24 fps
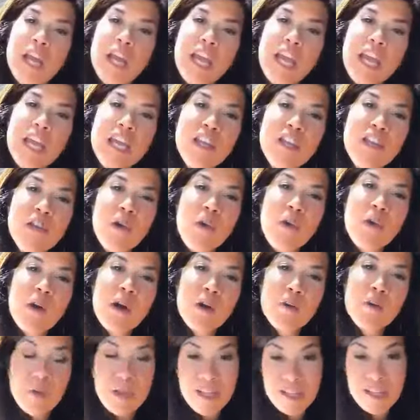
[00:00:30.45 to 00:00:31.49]
in
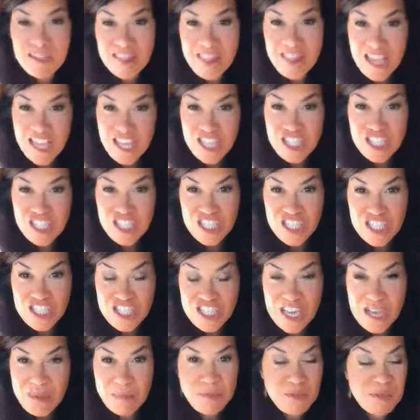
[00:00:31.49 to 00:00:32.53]
your
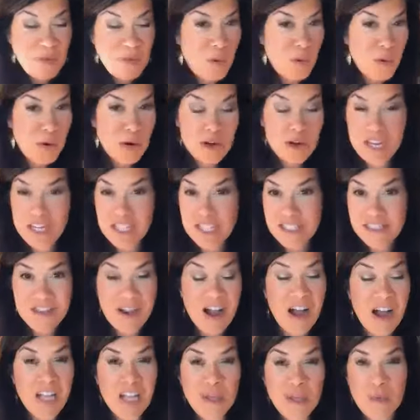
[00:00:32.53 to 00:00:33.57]
relationships or in just
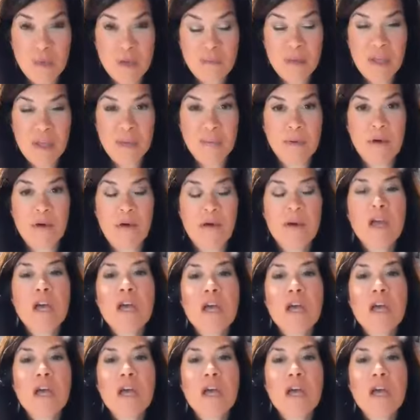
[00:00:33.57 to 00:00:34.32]
talking with people.